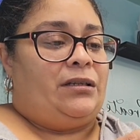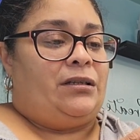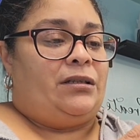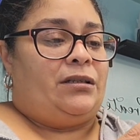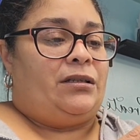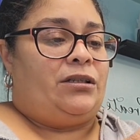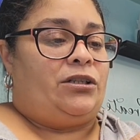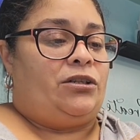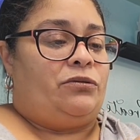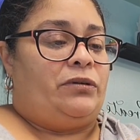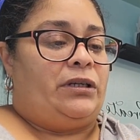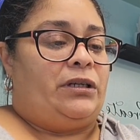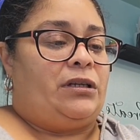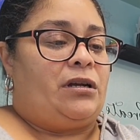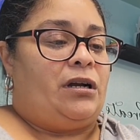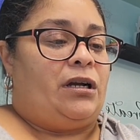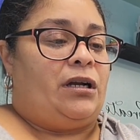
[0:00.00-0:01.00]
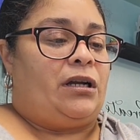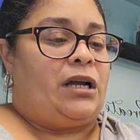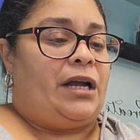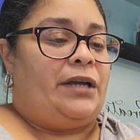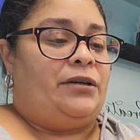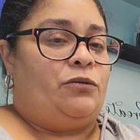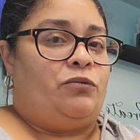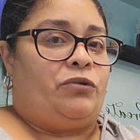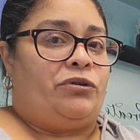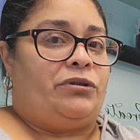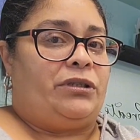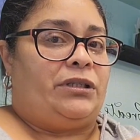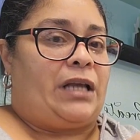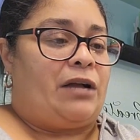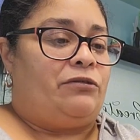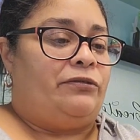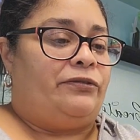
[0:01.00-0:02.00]
So it kind of works
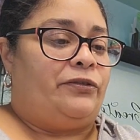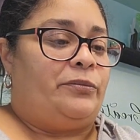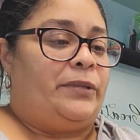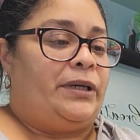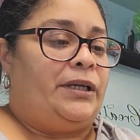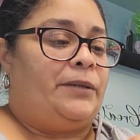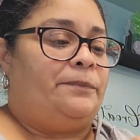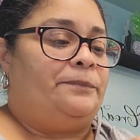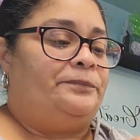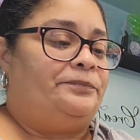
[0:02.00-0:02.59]
out for me.